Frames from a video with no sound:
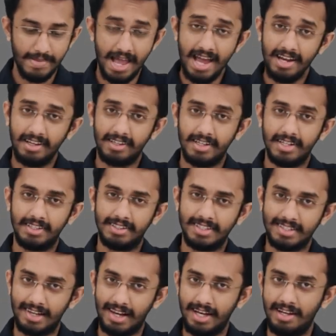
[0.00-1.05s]
and the
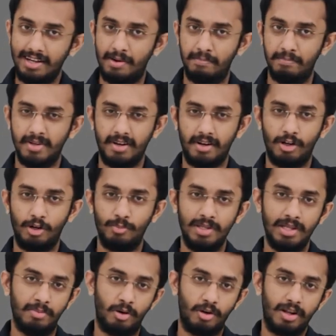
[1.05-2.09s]
slide number to
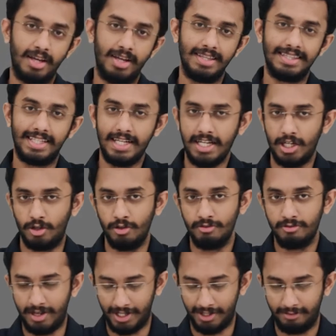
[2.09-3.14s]
be about 3 to
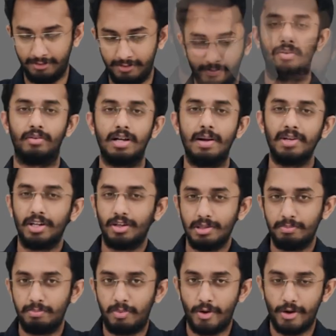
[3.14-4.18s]
5. Now coming to
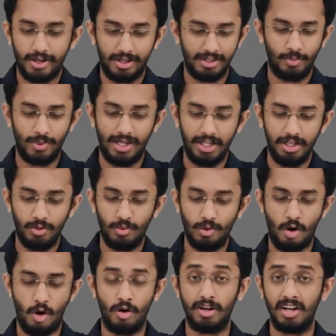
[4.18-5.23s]
the point, the way you
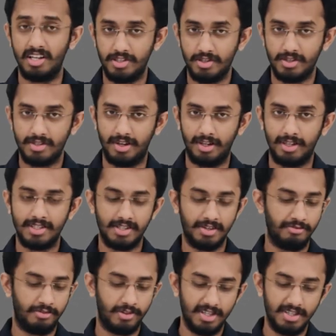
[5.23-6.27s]
organize your slides,
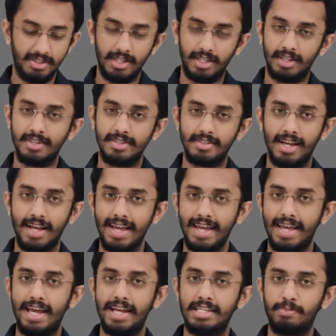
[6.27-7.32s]
first thing is
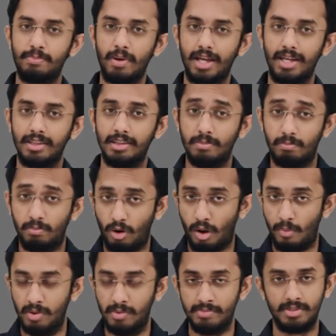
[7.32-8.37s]
explain the
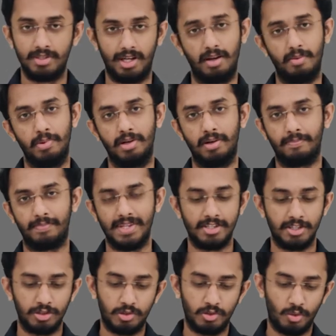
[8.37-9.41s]
problem statement. As
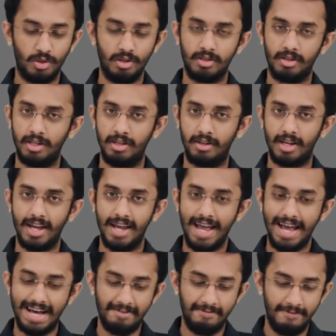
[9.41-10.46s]
I told earlier,
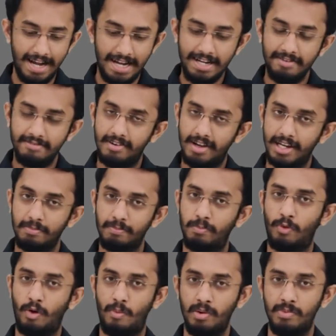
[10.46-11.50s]
a
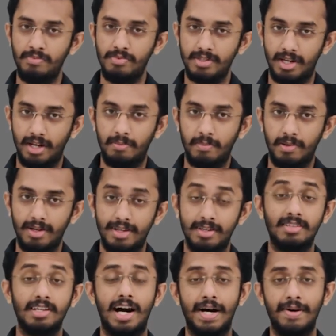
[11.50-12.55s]
well-defined problem statement
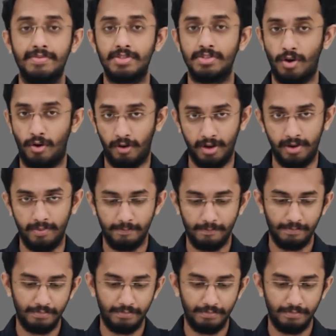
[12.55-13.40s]
is half solved.